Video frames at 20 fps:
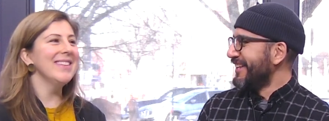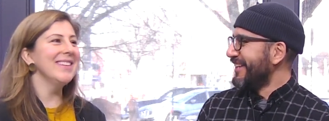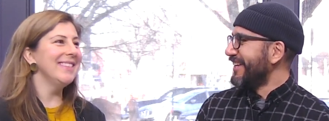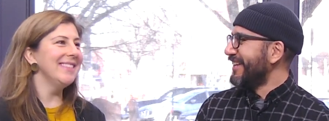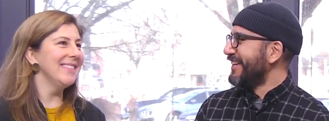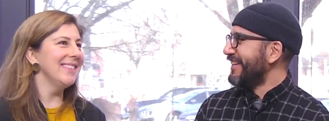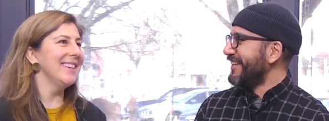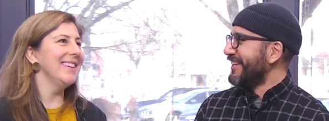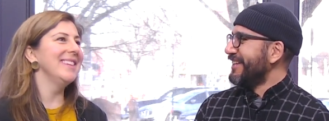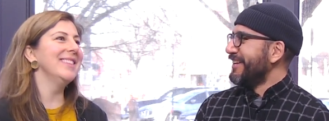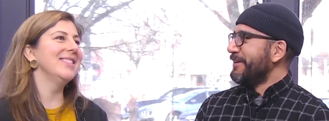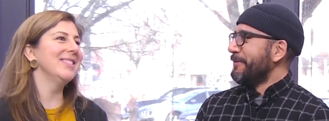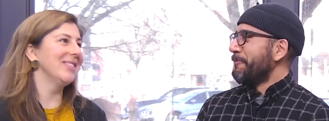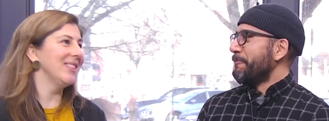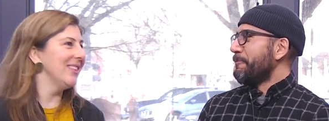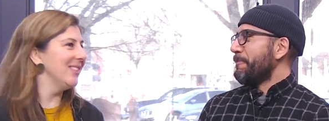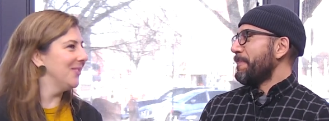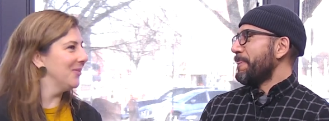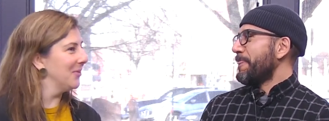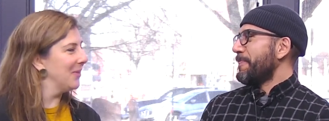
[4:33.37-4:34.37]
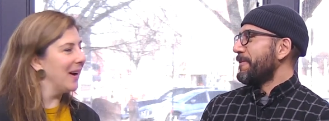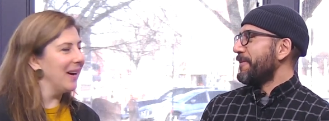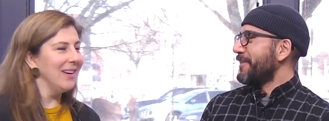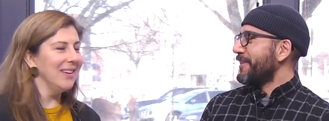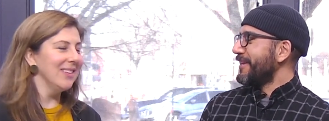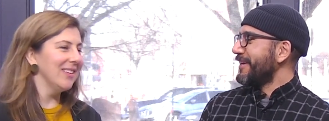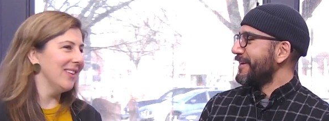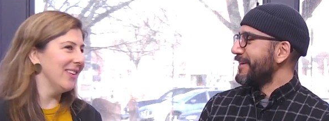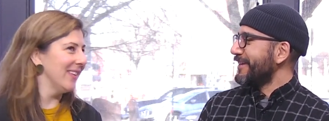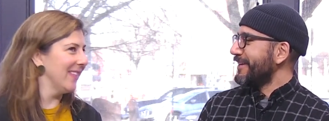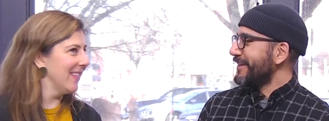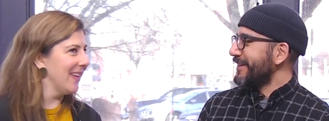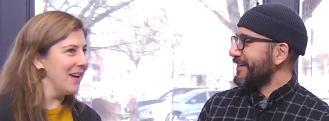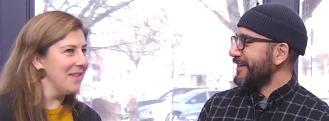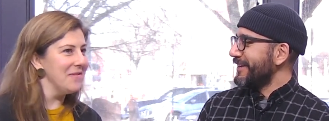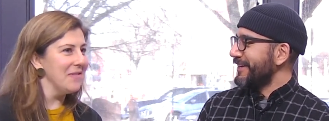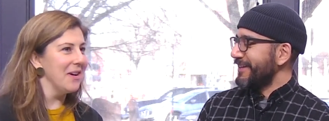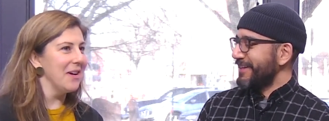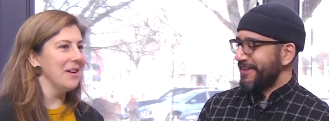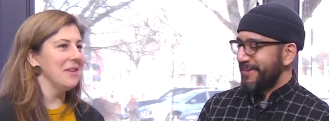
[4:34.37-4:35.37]
Speaker 1: it's it's it's regular in
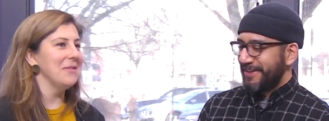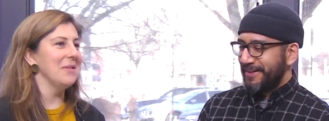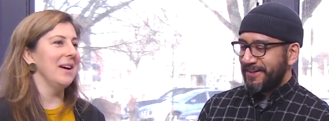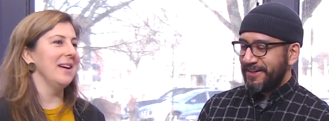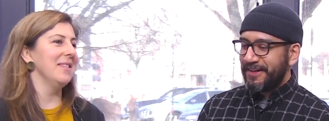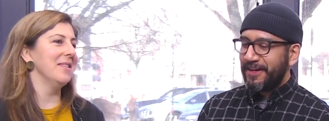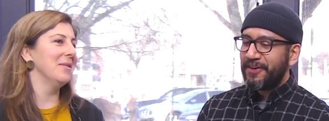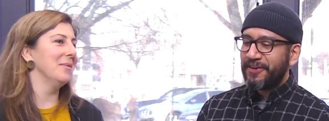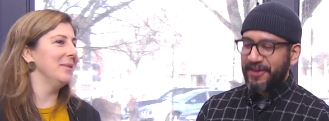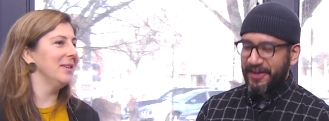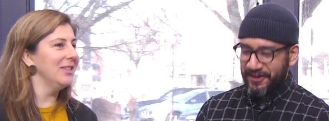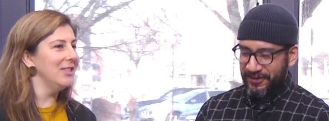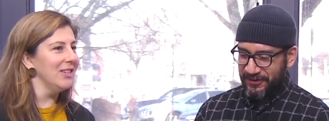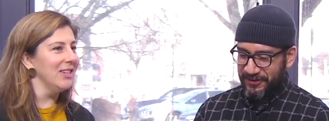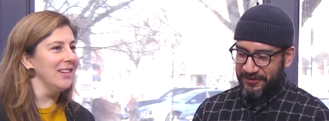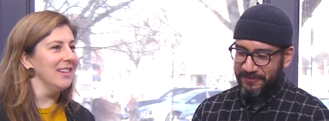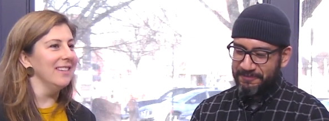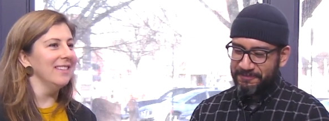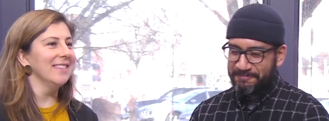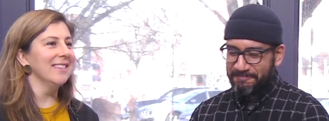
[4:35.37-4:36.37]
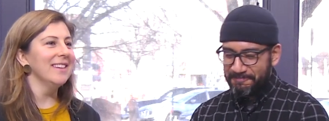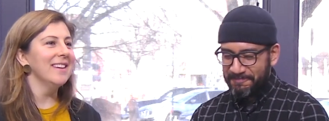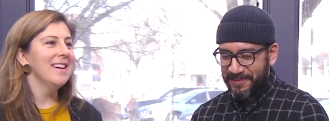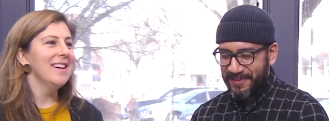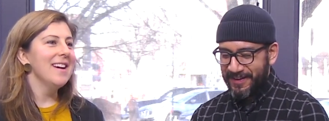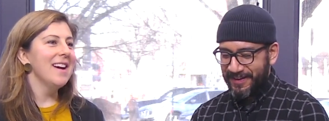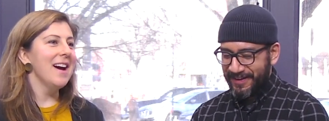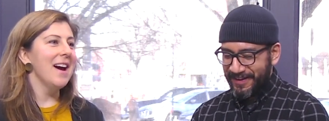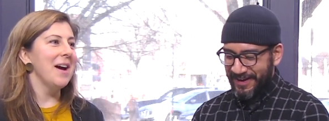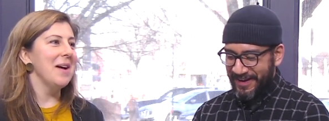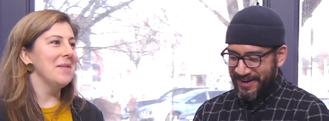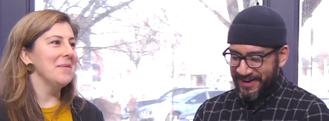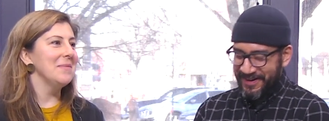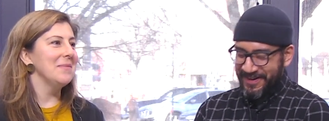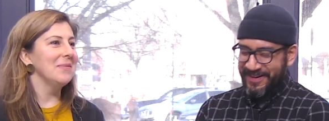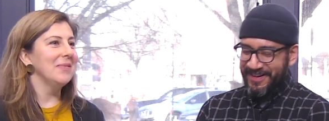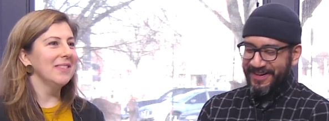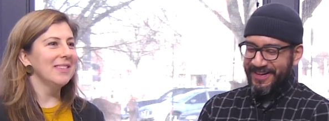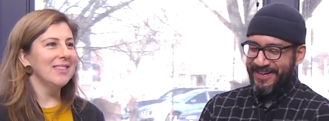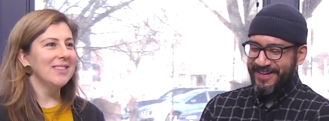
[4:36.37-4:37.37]
that very way. okay, good. Cheese, um,
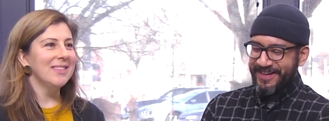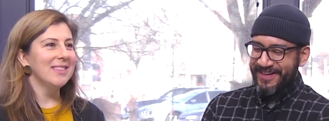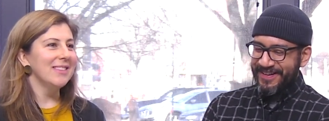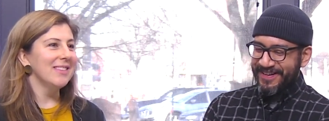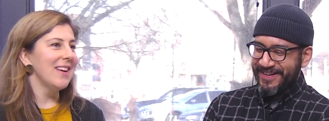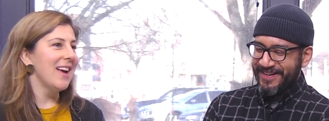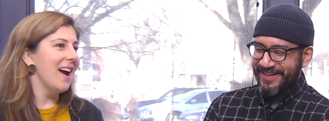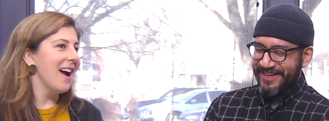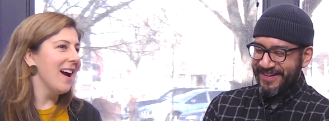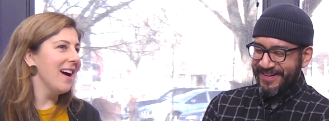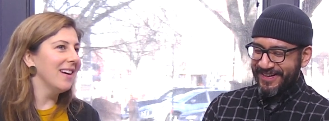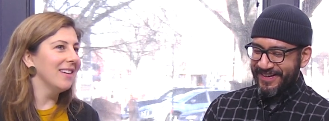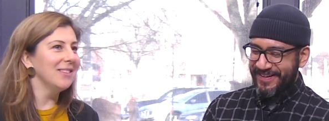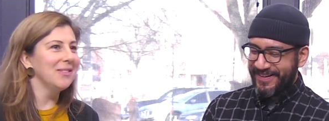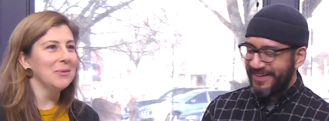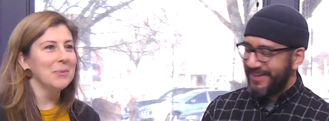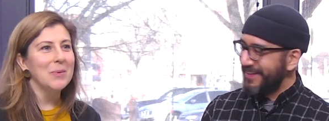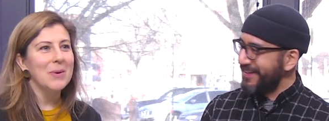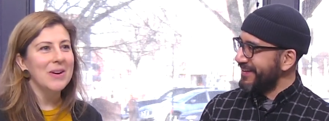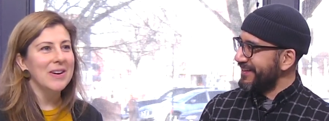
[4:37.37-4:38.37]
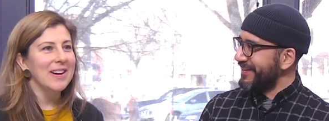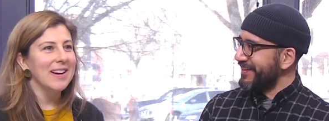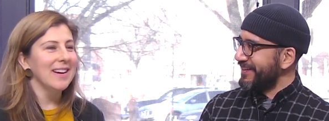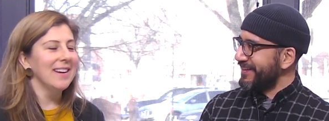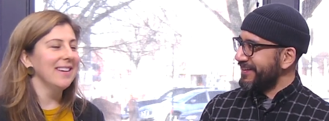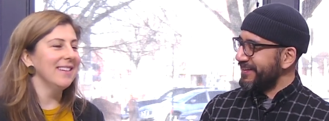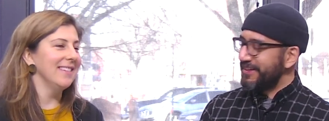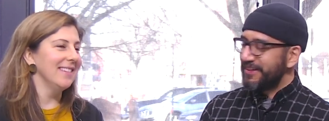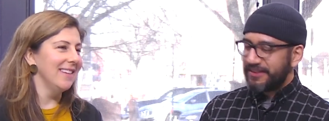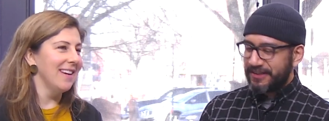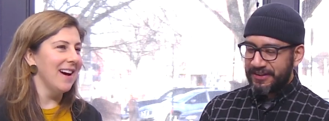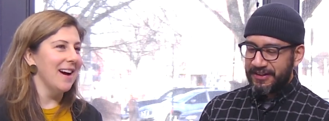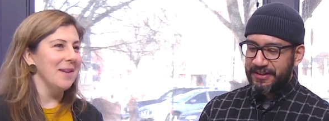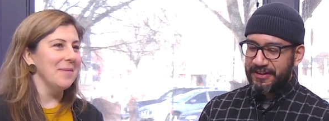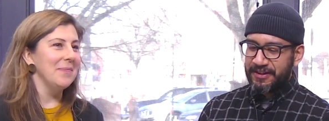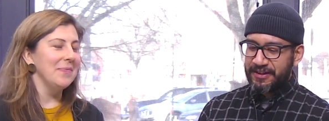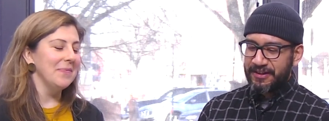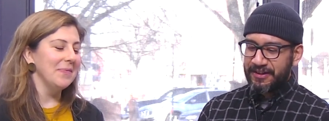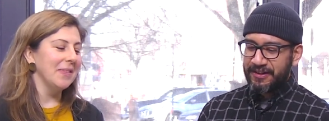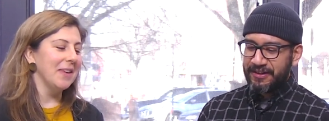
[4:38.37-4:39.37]
snacks, wine, yeah.
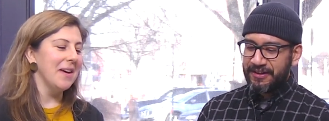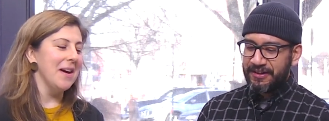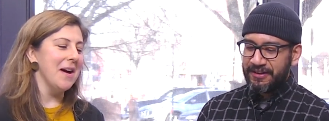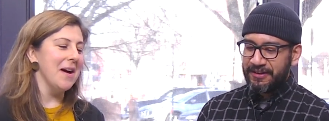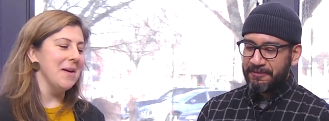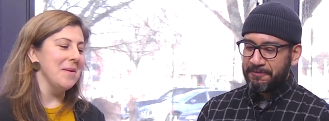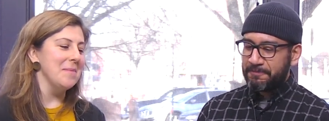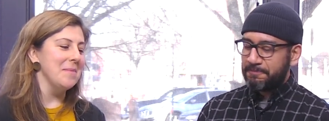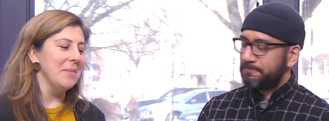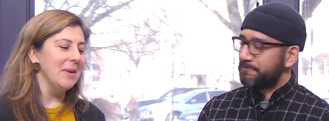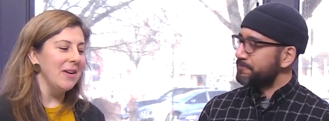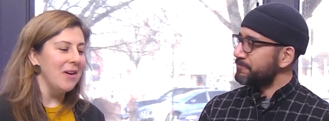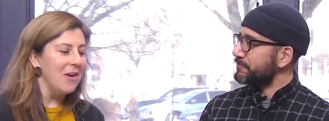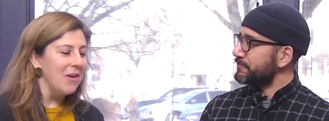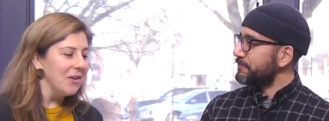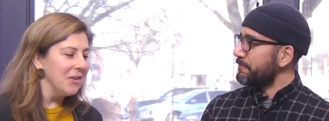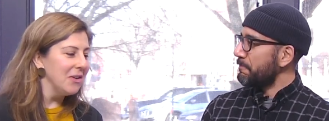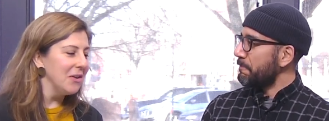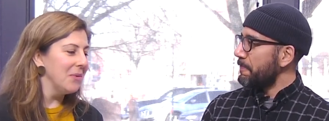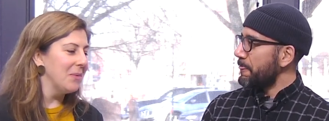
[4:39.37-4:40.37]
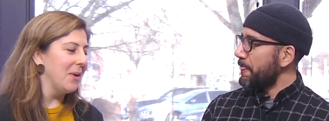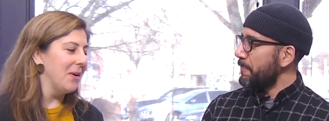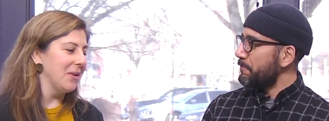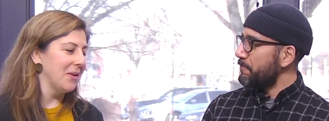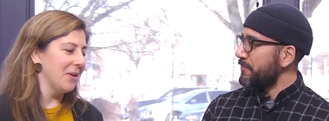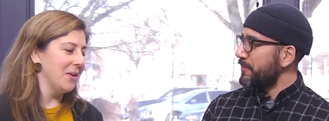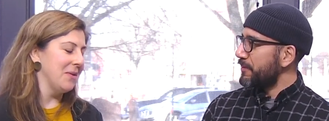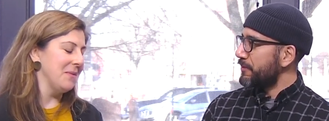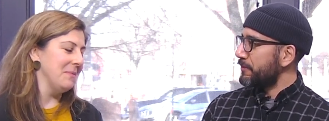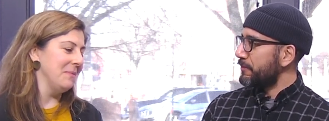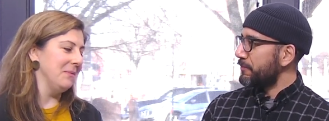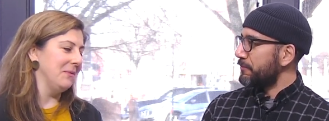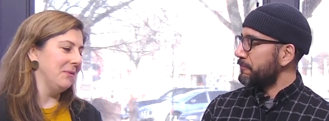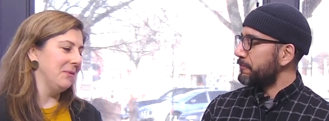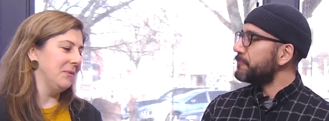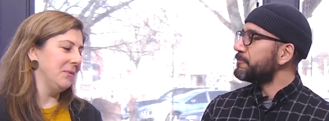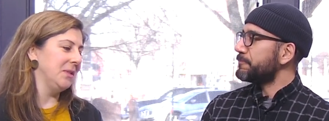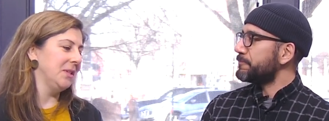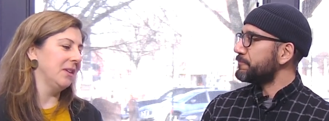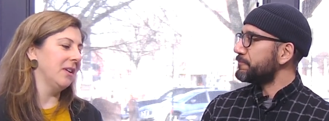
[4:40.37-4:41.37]
Um, but all are welcome
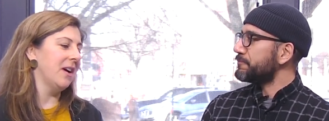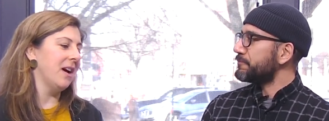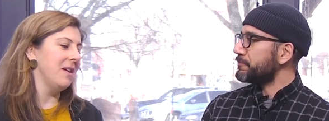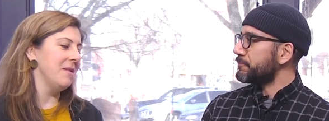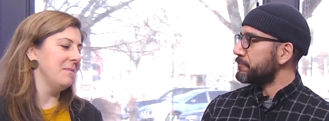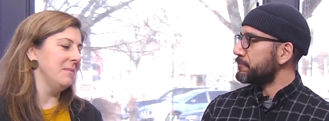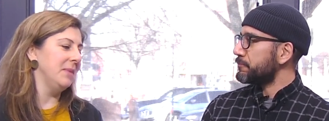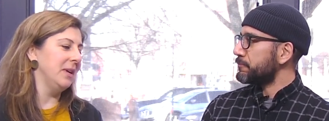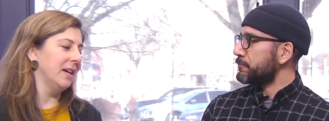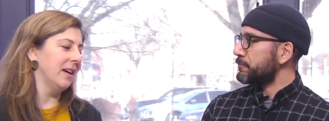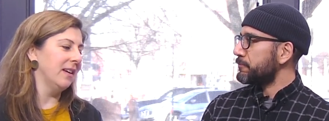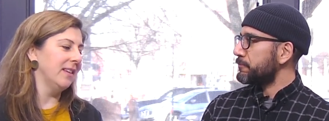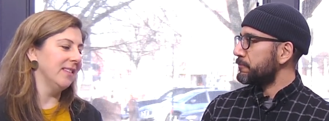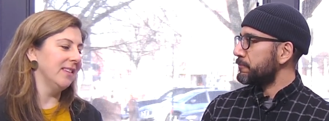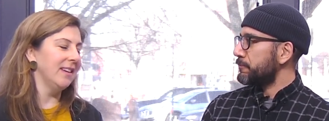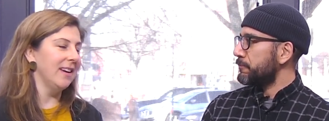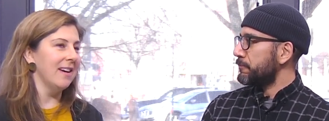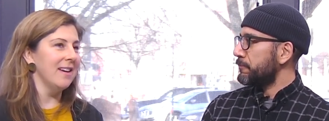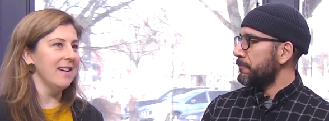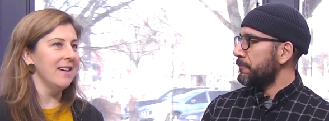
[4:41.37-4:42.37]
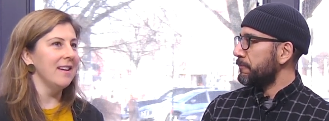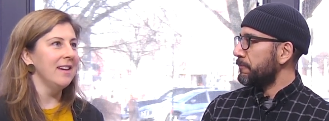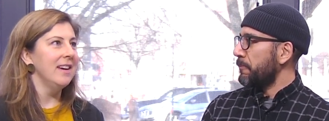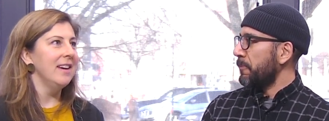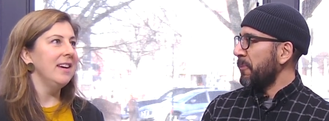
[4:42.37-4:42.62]
to come because again,